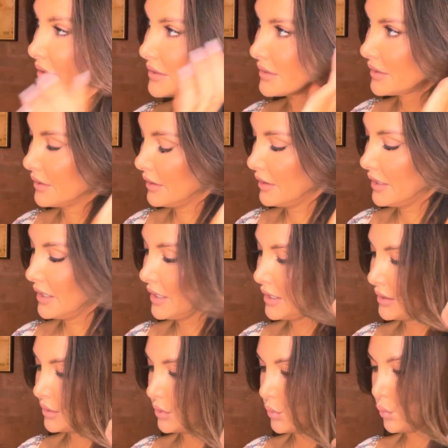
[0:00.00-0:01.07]
And
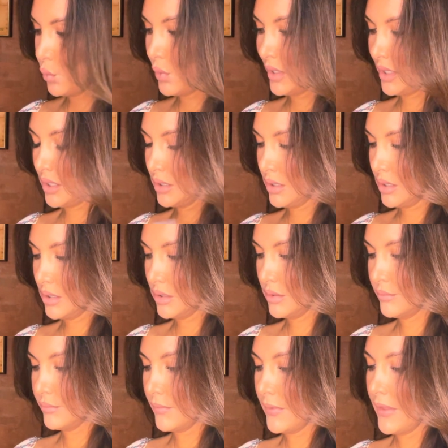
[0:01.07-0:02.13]
then when
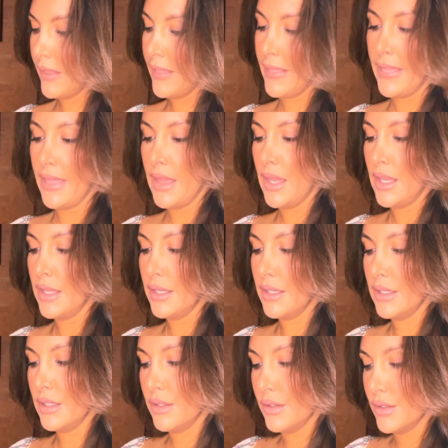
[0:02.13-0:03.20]

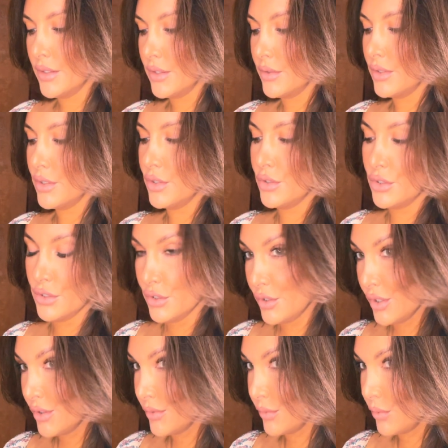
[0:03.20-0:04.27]
you
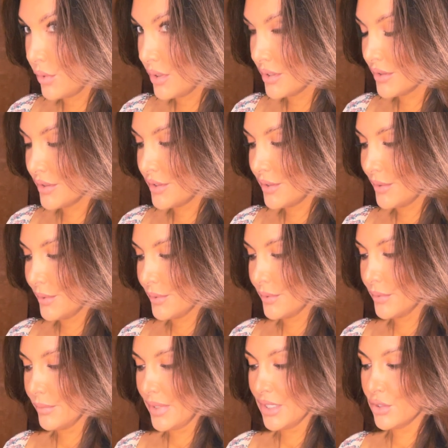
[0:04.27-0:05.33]
don't want to
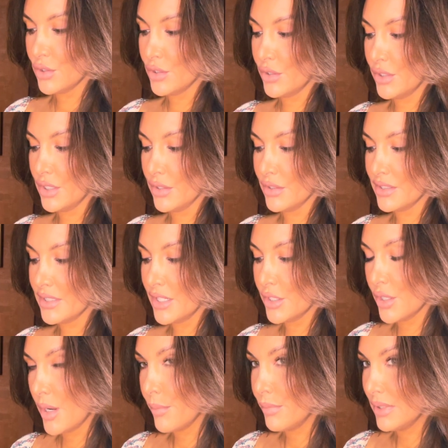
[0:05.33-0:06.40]
make sure you're
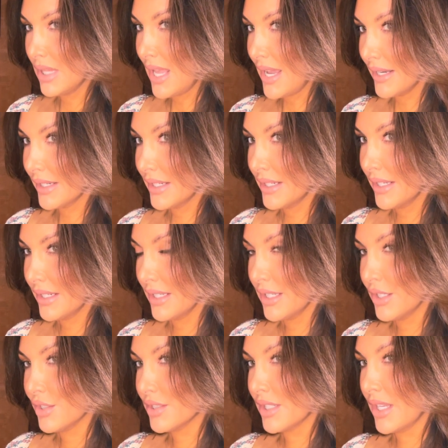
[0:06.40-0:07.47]
not blackening it, you're
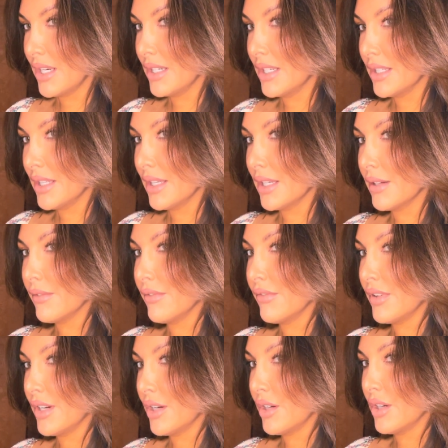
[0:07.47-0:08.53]
just getting it like a
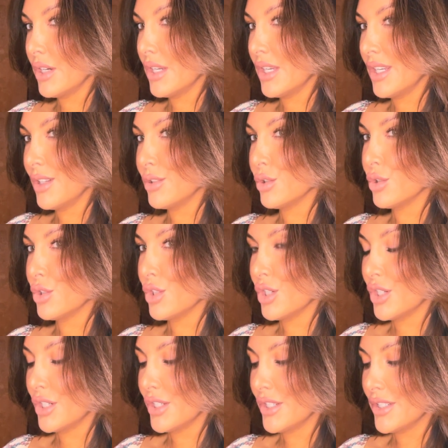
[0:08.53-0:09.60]
very
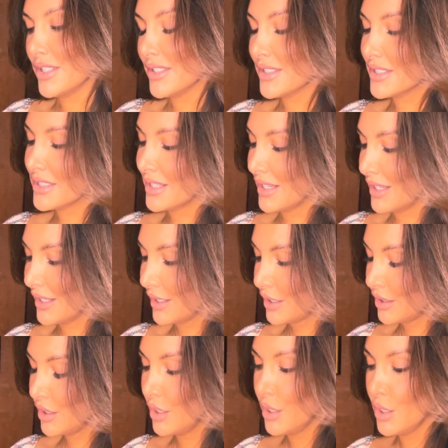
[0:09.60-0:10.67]
nice, like
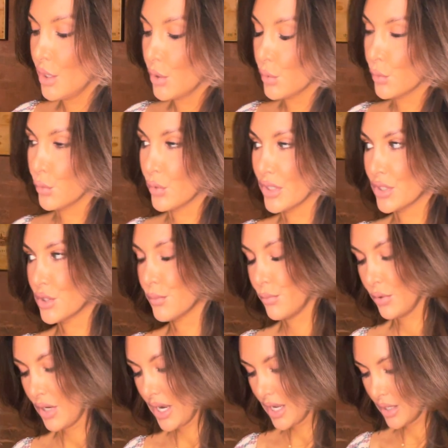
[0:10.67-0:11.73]
rich
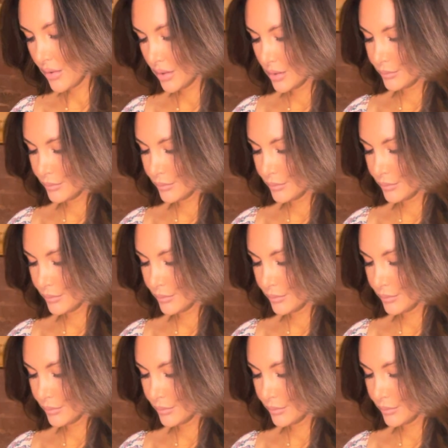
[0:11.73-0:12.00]
brown.